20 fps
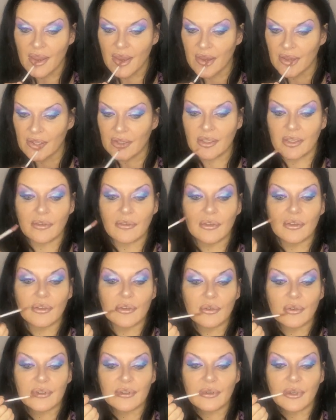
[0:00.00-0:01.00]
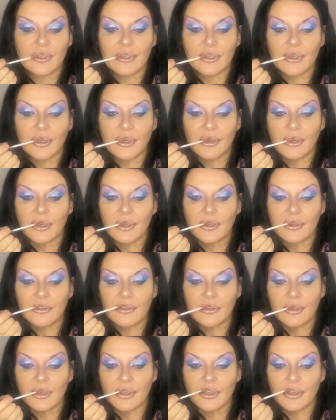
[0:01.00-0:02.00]
Just to get, oh, it's quite dark
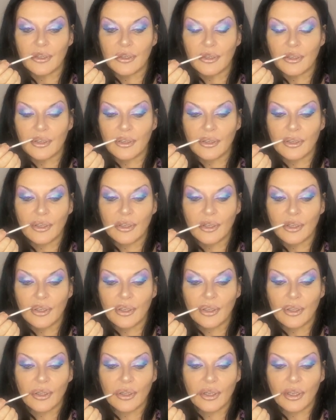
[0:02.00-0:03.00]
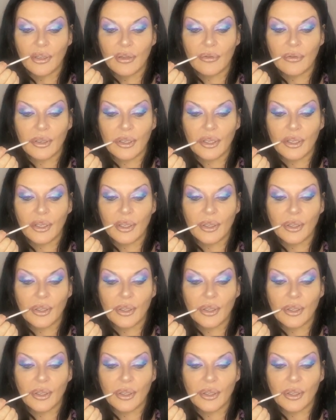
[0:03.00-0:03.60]
actually. Right.